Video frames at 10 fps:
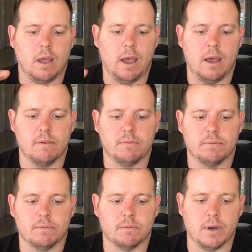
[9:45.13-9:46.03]
have
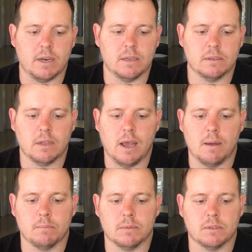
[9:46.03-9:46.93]
reading
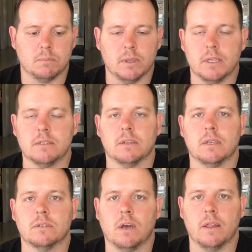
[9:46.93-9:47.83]
disabilities and
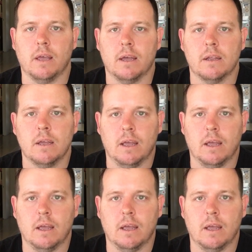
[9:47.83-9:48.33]
things like that,